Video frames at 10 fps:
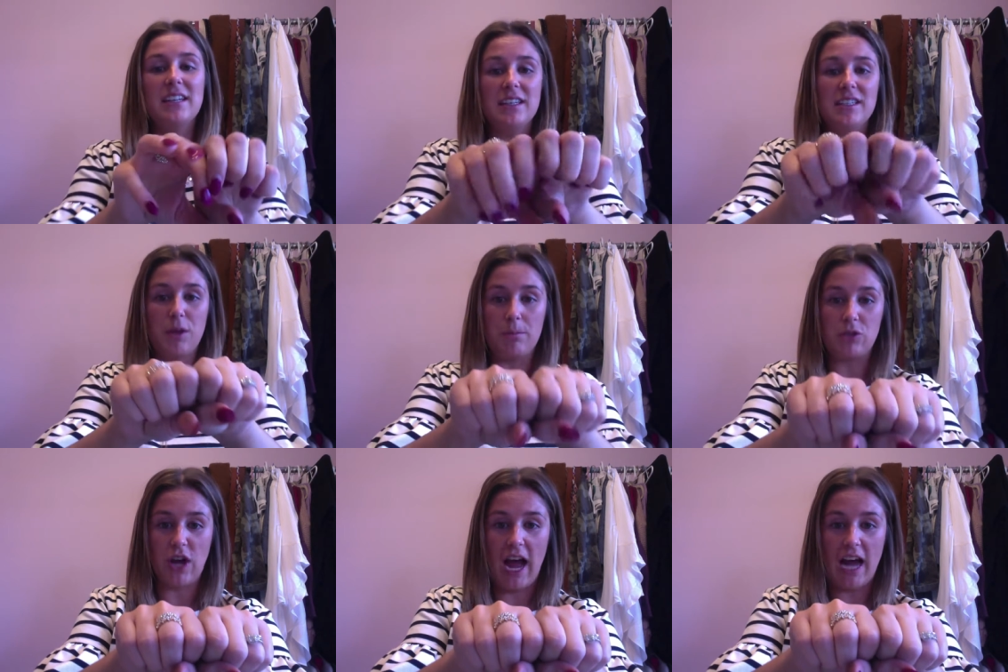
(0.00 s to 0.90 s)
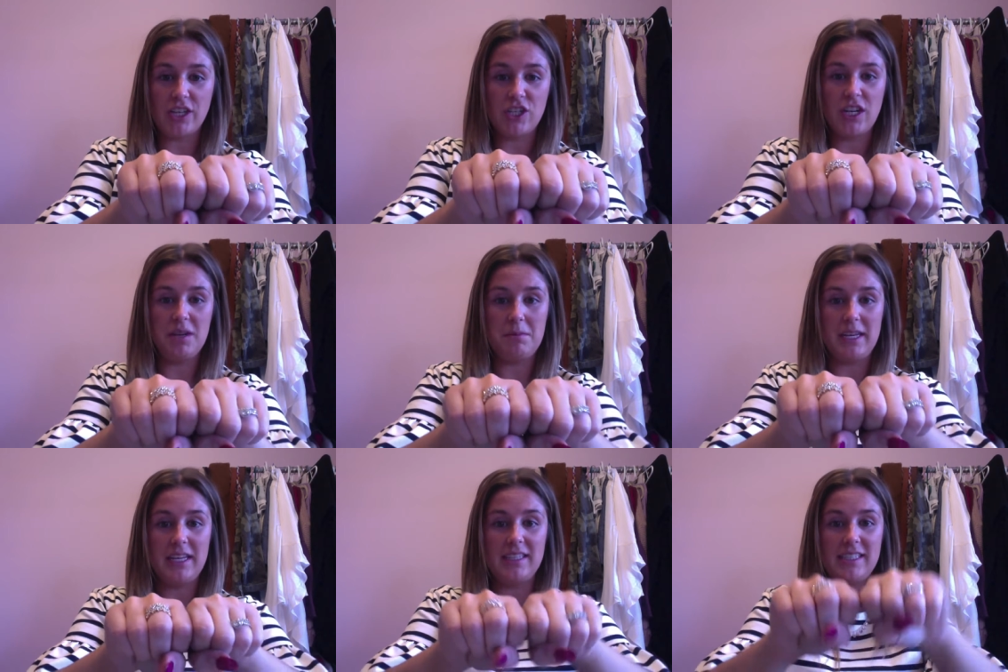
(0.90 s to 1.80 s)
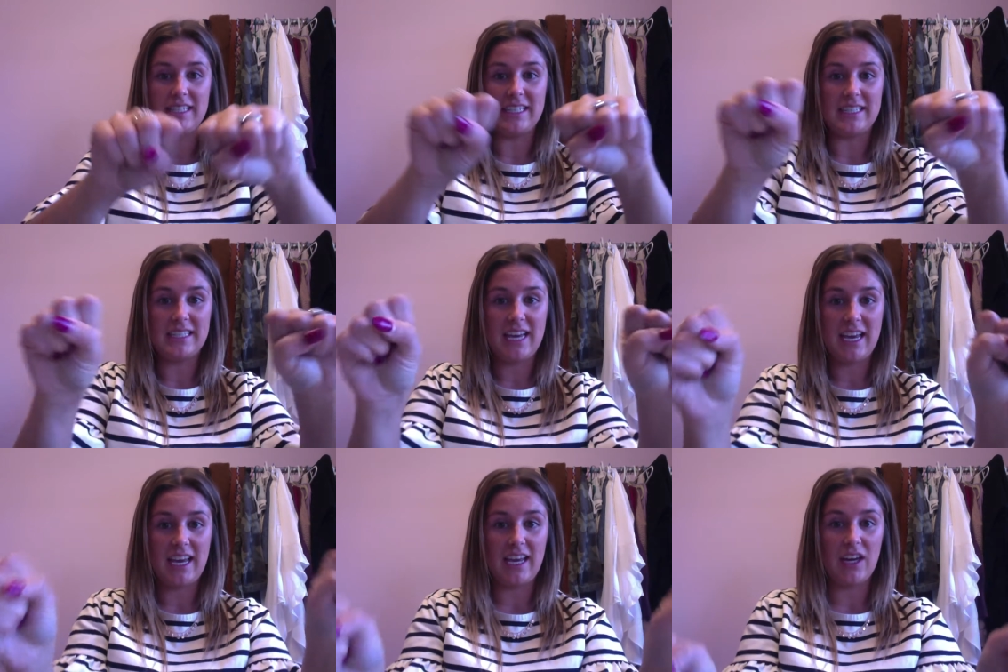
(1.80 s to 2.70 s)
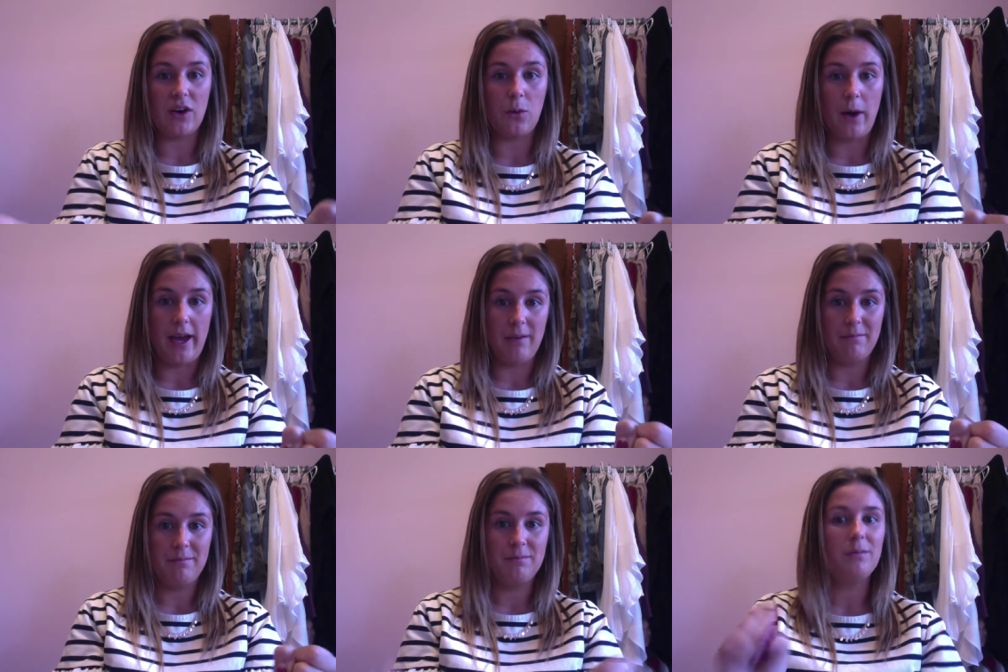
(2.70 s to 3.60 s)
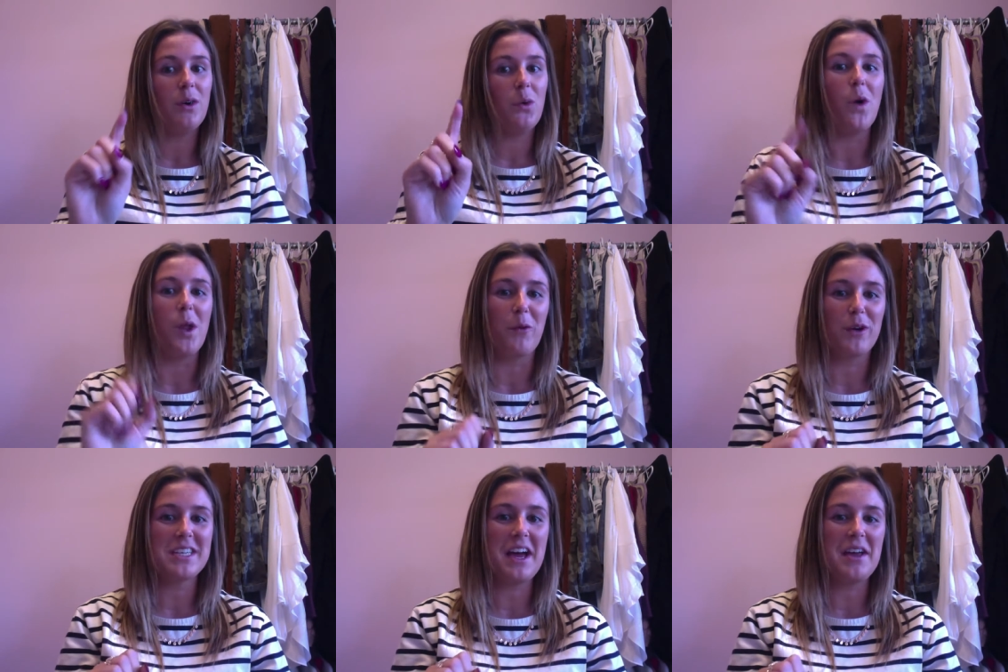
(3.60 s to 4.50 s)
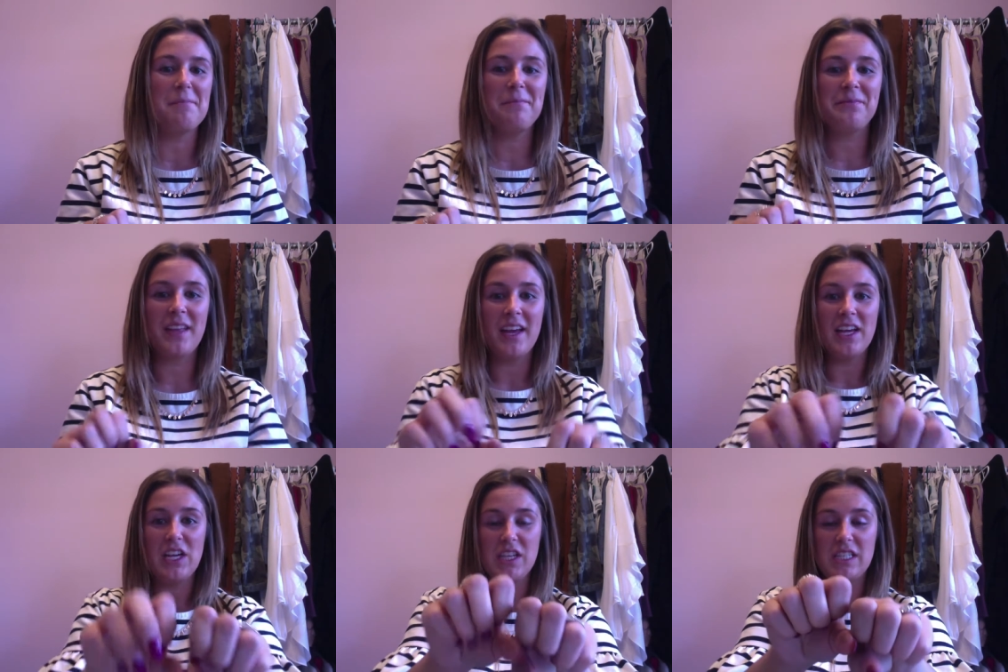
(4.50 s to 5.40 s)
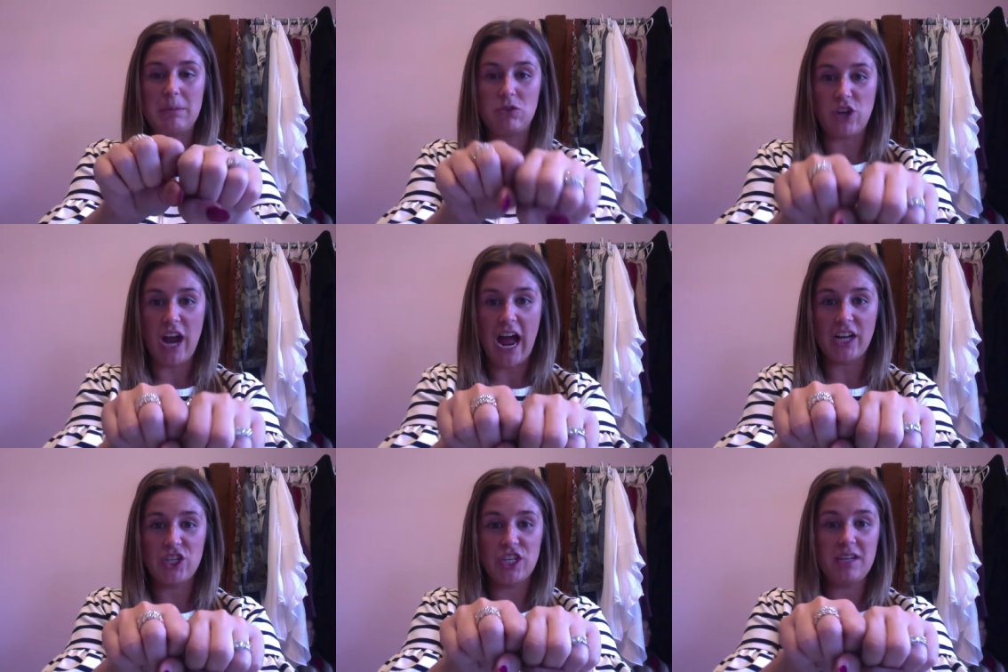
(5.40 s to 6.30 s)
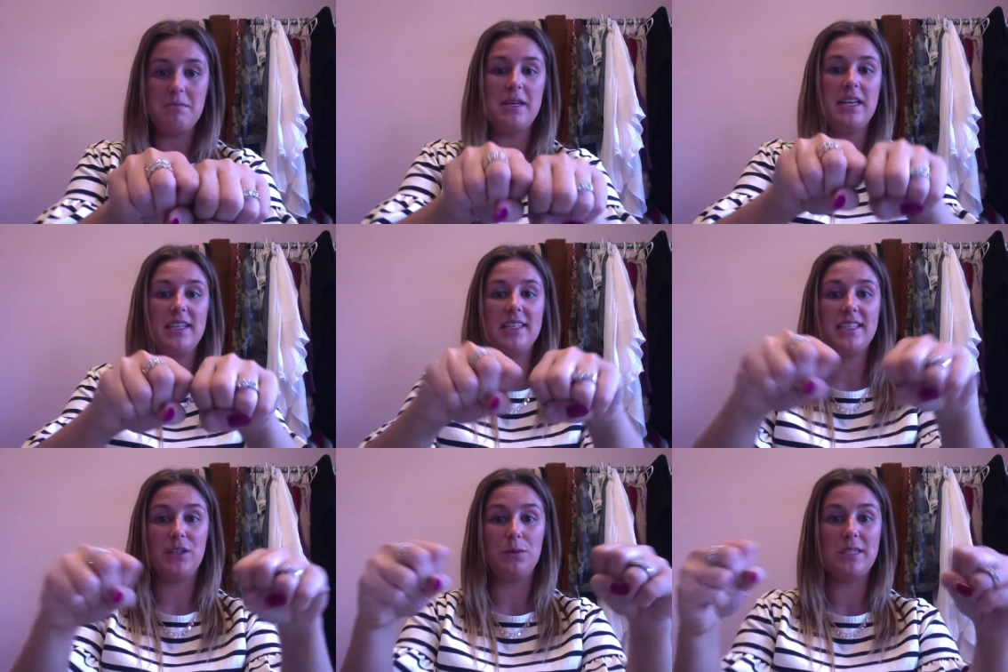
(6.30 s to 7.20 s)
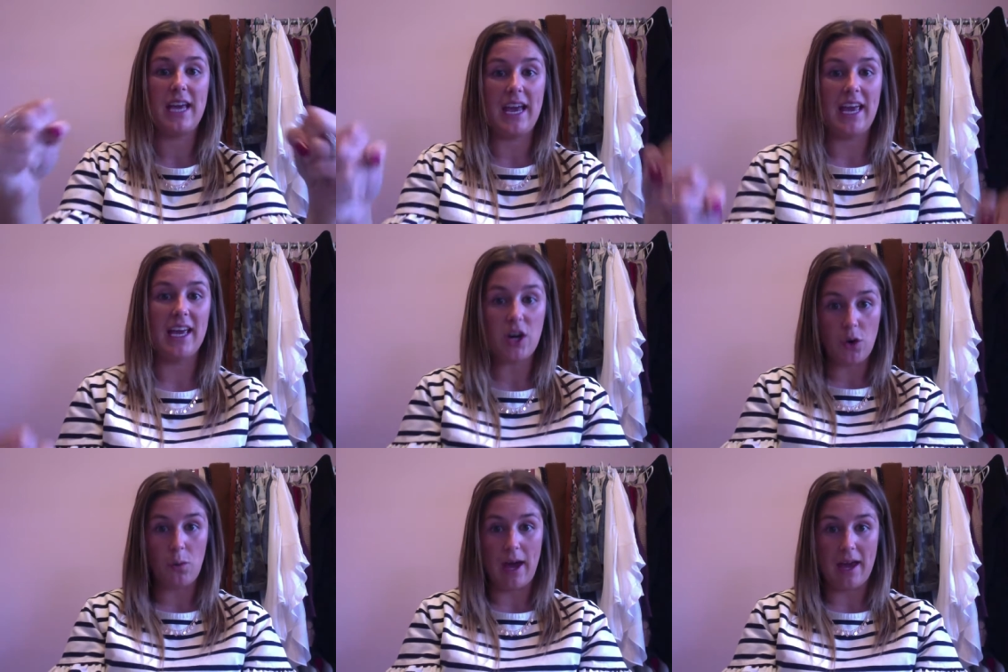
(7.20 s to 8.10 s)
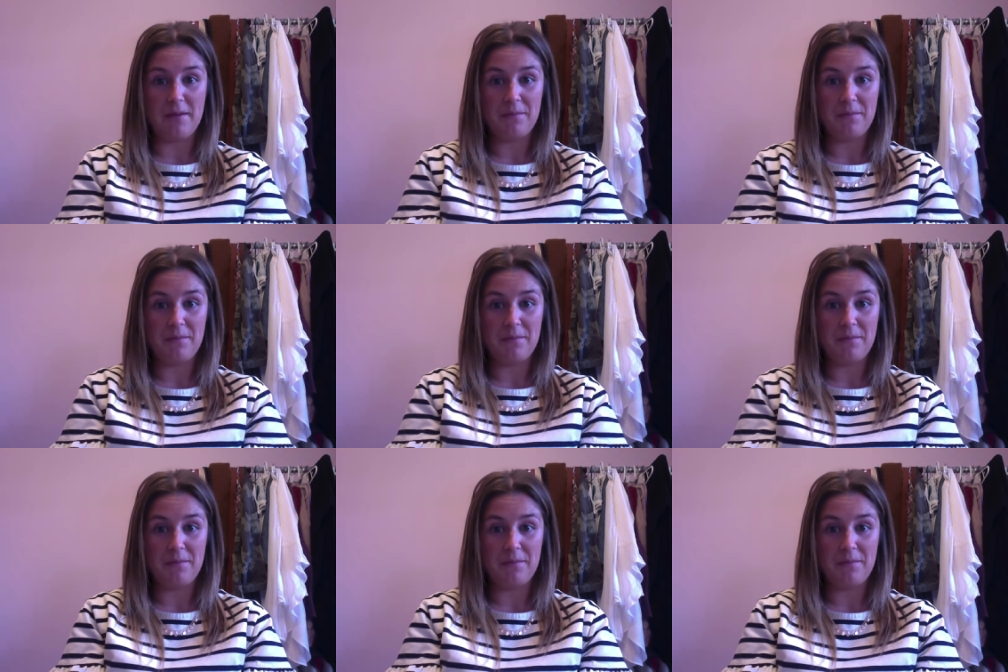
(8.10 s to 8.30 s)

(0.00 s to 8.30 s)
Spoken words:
Subtraction means to take away. One more time. Subtraction means to take away.